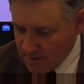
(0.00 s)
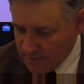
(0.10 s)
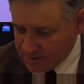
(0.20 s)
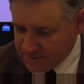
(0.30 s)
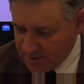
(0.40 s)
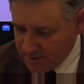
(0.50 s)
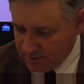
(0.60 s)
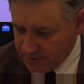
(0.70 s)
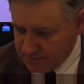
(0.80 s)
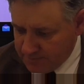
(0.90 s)
that you're
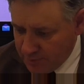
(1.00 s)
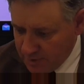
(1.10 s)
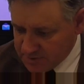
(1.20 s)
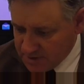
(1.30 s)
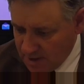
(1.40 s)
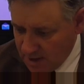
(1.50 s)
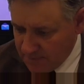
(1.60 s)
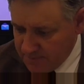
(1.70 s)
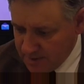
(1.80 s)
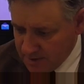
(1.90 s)
going to push
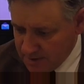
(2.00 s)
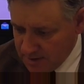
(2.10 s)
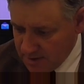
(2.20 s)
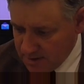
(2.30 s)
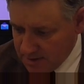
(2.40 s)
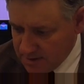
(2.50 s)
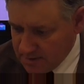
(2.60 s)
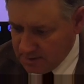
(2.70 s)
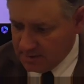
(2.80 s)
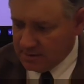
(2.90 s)
up
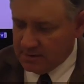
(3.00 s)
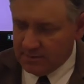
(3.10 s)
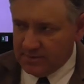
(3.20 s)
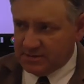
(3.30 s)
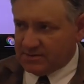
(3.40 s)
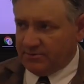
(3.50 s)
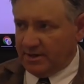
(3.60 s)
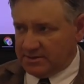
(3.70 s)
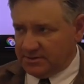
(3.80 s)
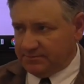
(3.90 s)
in this
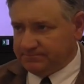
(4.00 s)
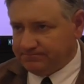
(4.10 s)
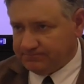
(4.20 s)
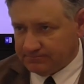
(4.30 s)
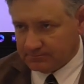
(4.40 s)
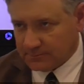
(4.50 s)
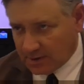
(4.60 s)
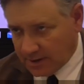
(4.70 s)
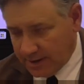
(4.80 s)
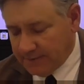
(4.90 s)
direction,
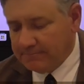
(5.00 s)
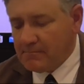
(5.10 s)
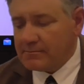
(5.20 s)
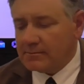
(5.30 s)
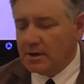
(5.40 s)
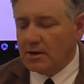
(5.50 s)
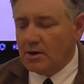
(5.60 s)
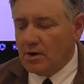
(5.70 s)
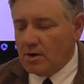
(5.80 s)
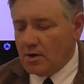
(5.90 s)
okay?
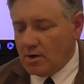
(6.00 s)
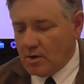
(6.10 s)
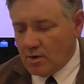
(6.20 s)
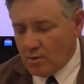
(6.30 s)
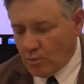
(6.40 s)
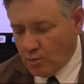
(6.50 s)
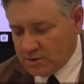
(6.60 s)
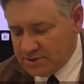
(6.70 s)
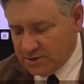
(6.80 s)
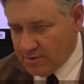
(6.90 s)

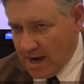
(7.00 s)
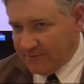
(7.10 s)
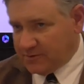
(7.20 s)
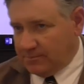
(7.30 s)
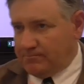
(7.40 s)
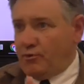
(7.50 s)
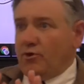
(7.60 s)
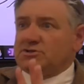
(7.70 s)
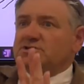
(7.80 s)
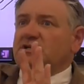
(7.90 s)
Would you have to
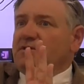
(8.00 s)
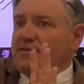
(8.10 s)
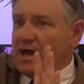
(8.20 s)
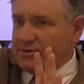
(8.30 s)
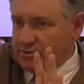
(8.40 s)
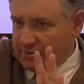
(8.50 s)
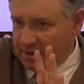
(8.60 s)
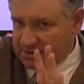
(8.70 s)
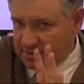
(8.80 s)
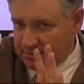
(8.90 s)
push it in that
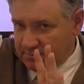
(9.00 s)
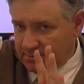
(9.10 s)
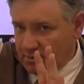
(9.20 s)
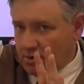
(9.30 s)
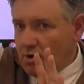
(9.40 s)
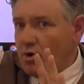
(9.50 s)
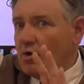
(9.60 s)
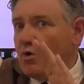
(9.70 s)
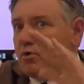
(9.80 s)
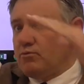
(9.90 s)
direction,
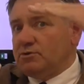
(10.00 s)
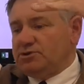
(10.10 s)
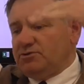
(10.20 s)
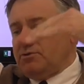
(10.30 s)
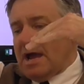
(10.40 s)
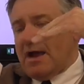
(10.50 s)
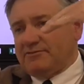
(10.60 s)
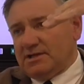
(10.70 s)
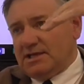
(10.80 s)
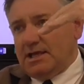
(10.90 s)
or would you
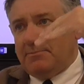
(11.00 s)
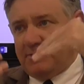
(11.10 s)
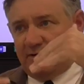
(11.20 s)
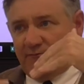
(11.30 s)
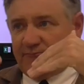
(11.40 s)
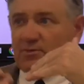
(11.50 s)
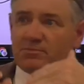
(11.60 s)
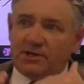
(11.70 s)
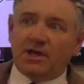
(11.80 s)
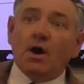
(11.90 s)
have to keep it
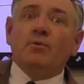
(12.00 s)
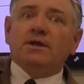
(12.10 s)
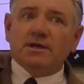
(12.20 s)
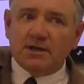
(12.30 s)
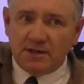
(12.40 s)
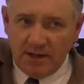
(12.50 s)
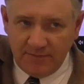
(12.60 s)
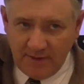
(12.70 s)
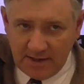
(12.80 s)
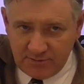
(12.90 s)
from going
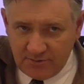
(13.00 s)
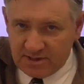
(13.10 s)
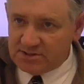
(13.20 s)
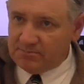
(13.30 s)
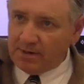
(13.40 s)
in that direction